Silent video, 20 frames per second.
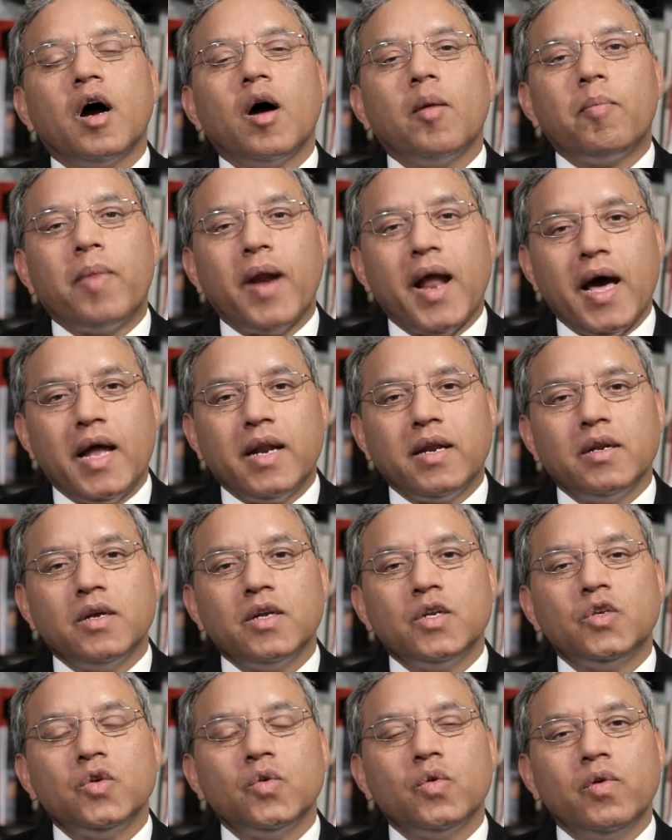a plan
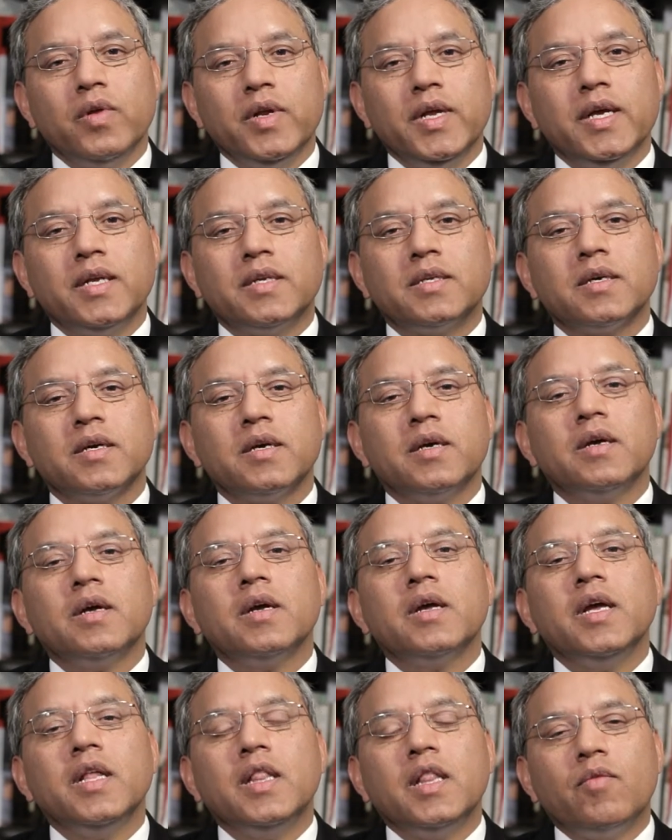to create
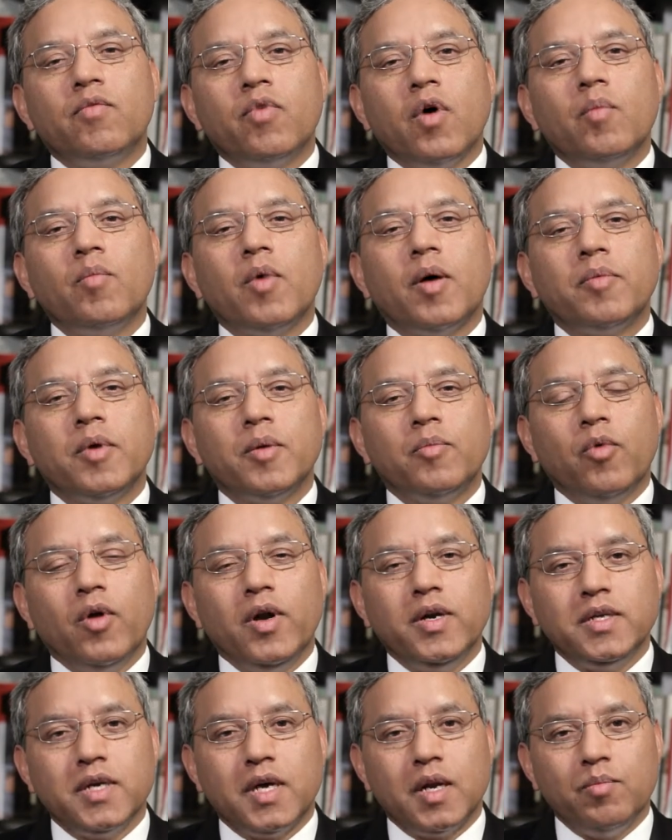in the form of a
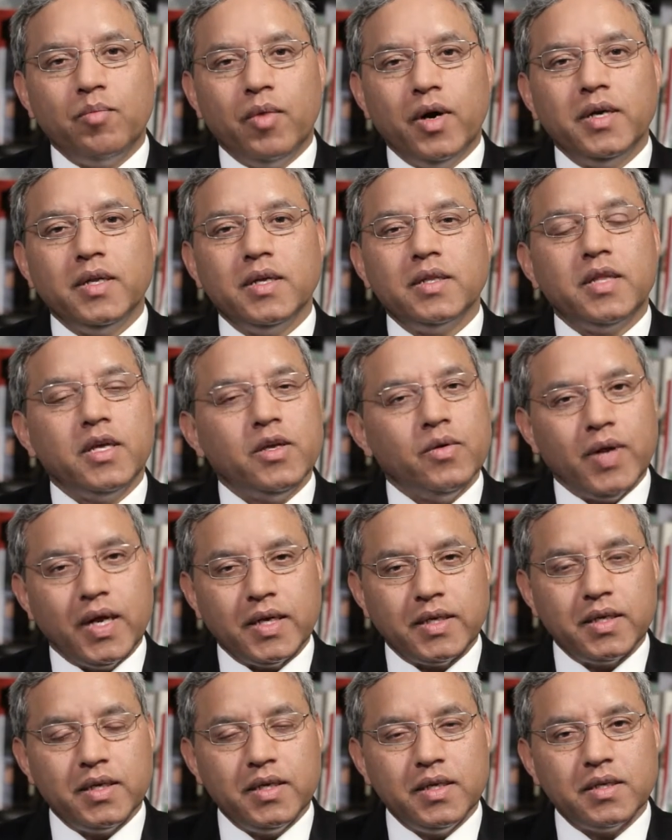political body the
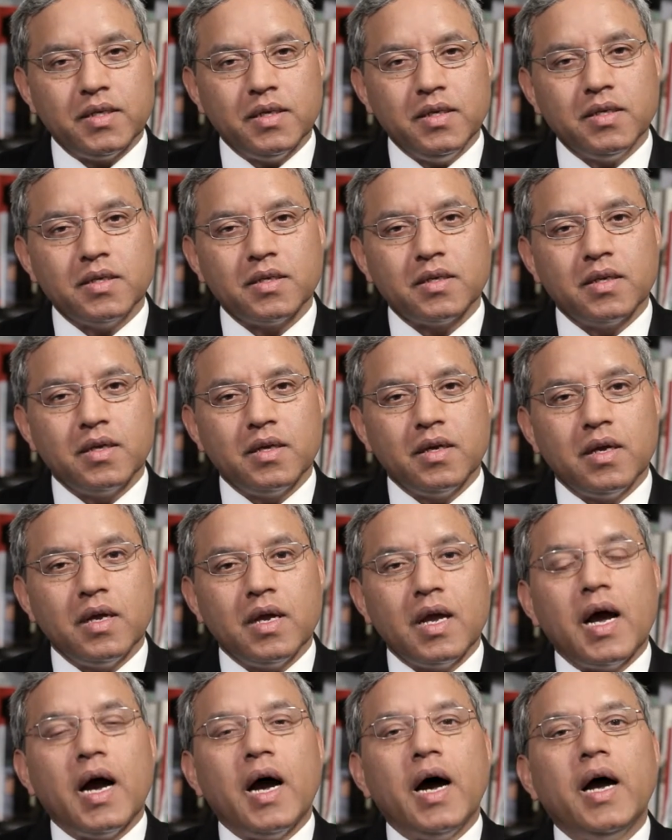United Nations
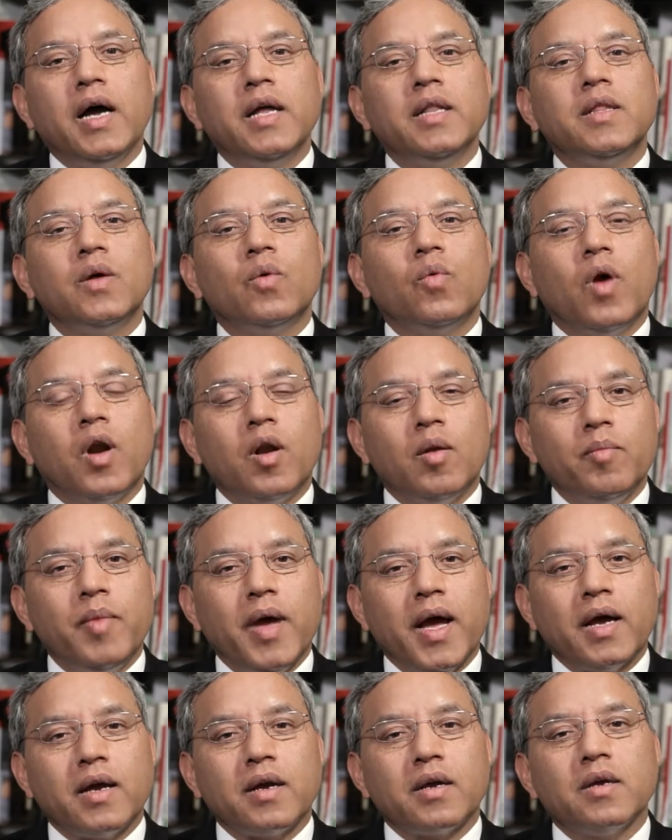and the World
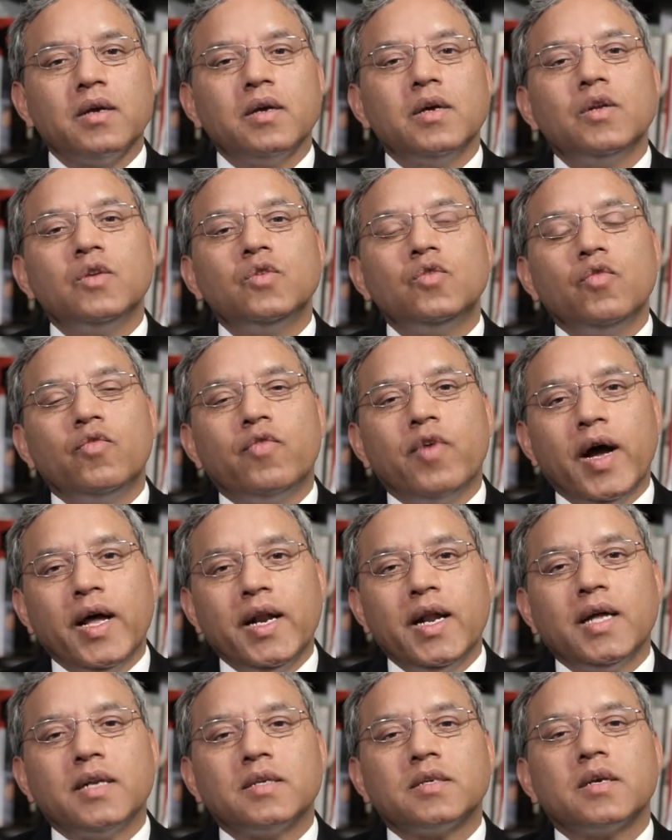Bank to
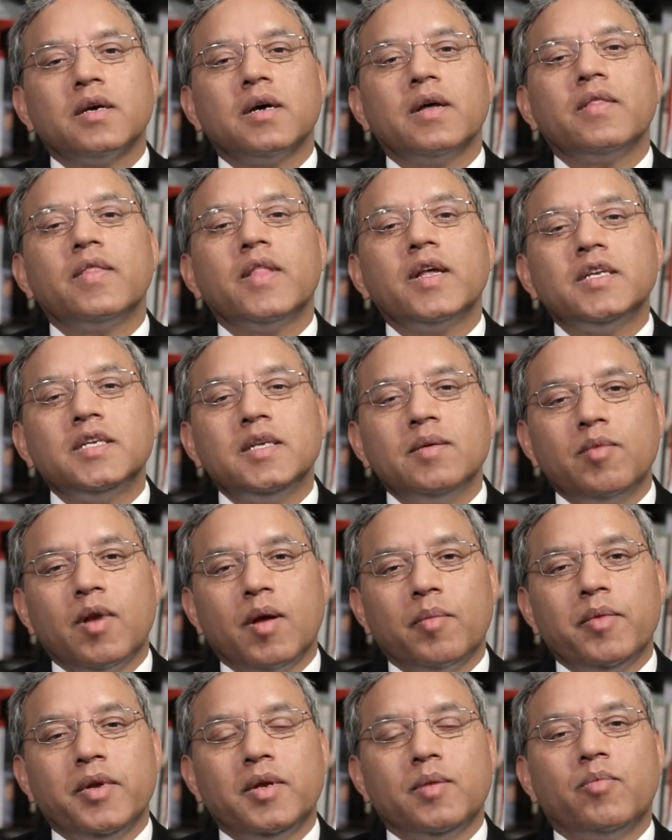finance the
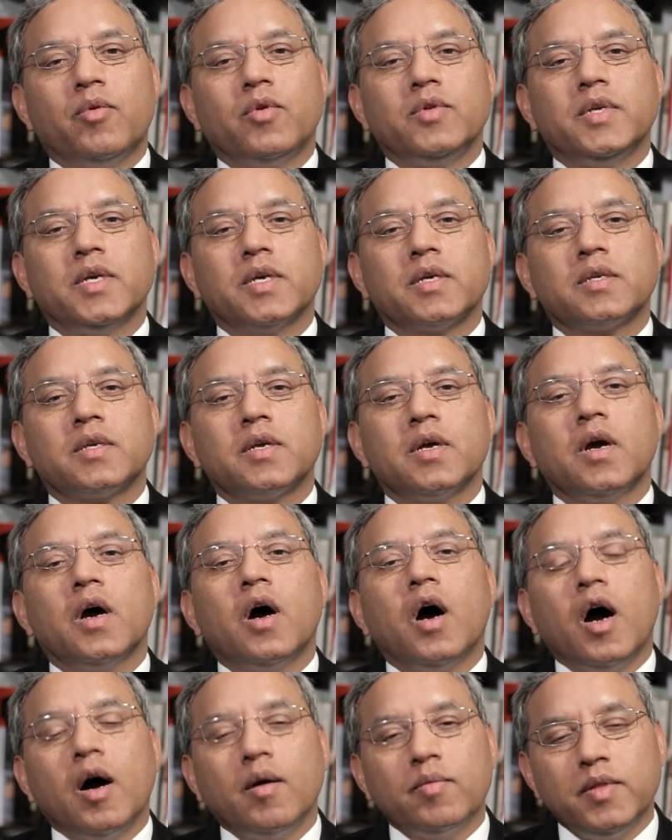development projects
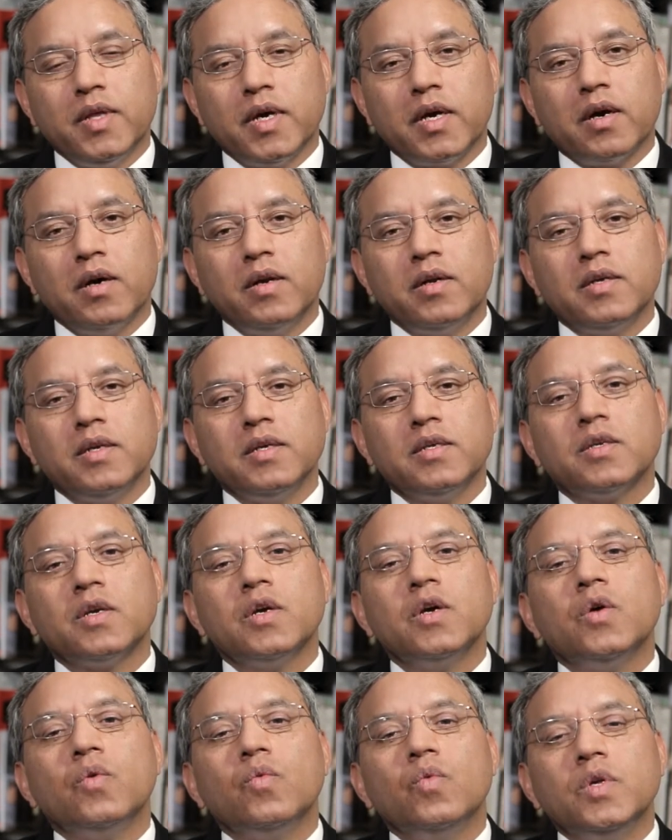of the countries
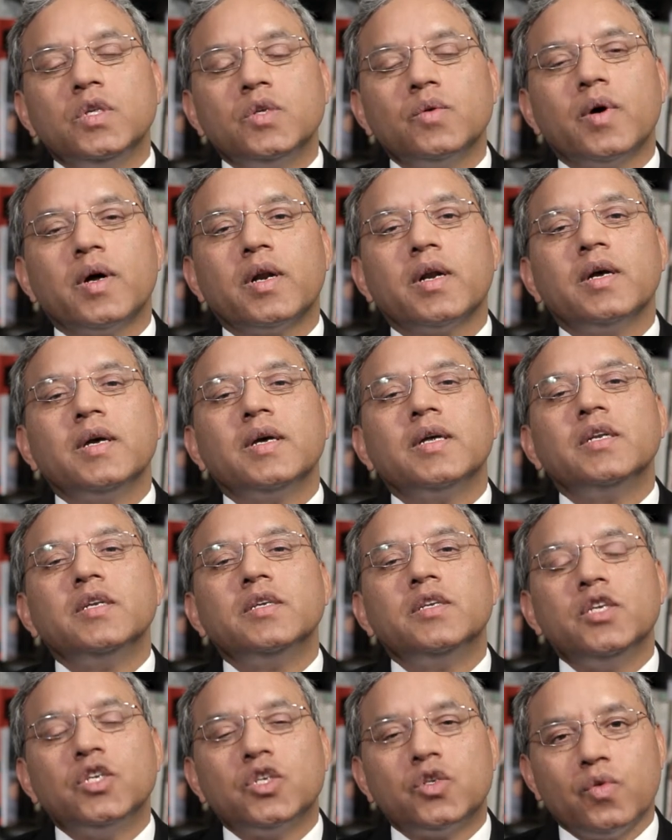which were
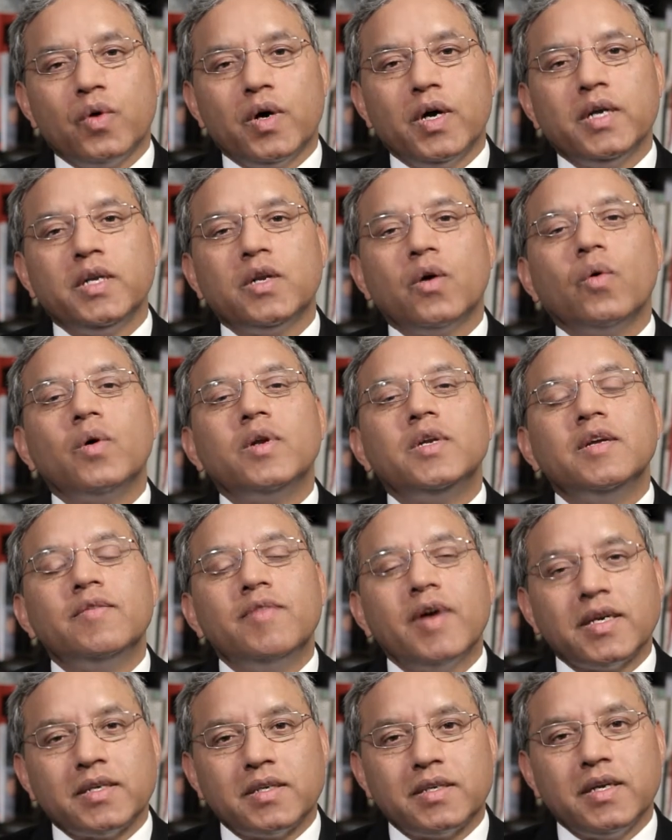destroyed or
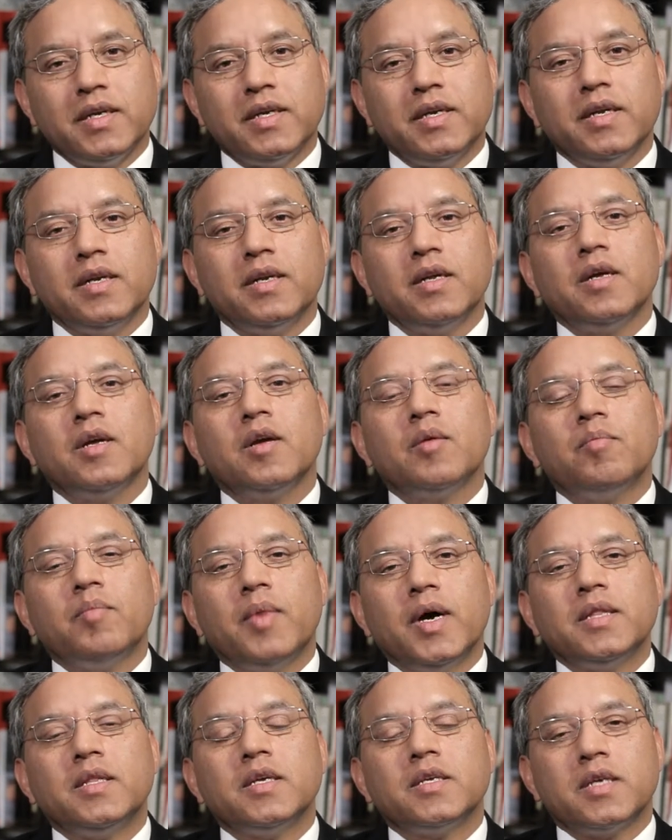devastated
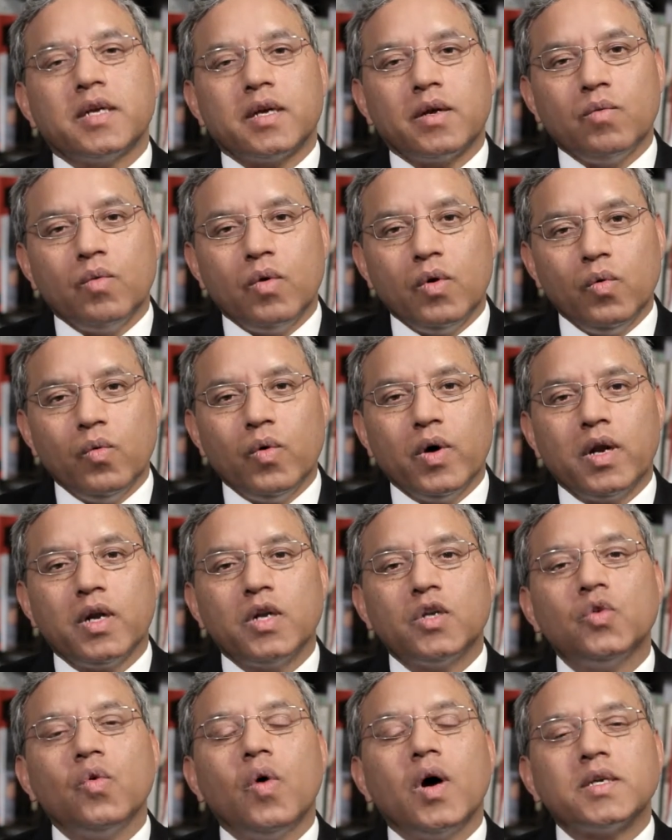by the Second World War
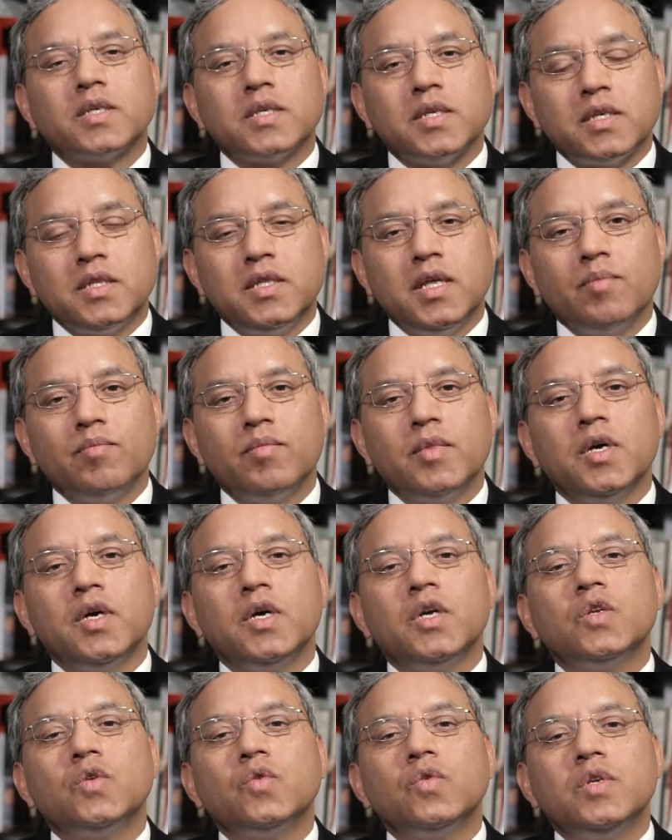to assist them
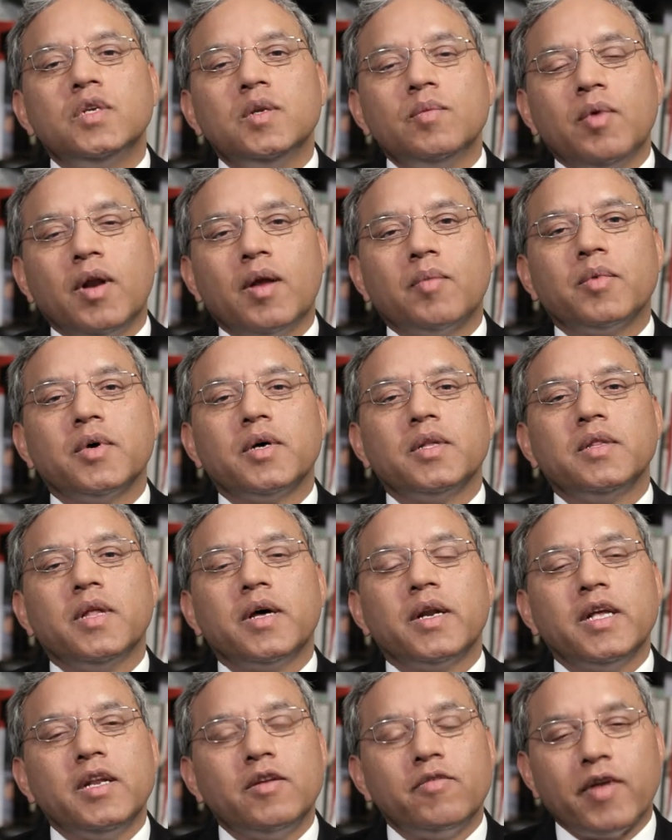to develop
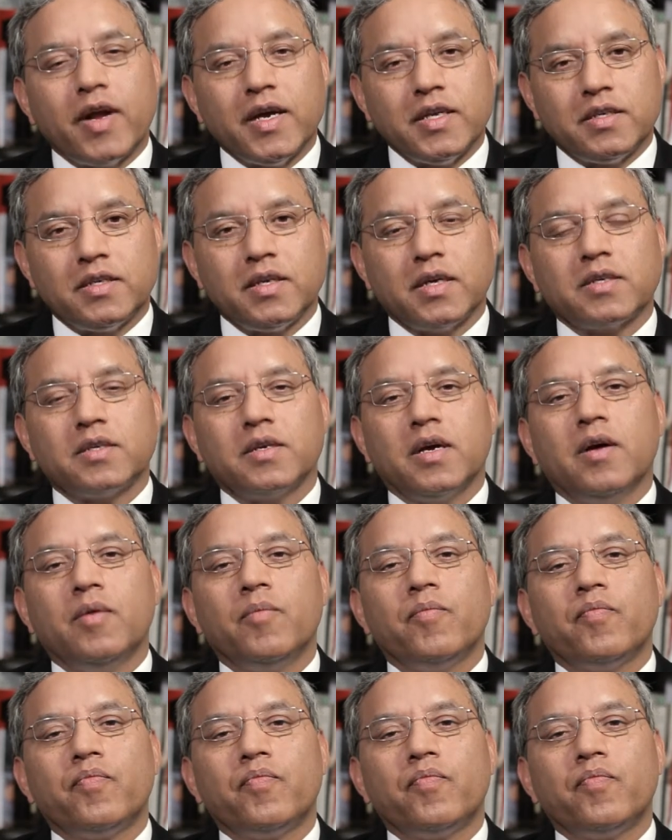their infrastructure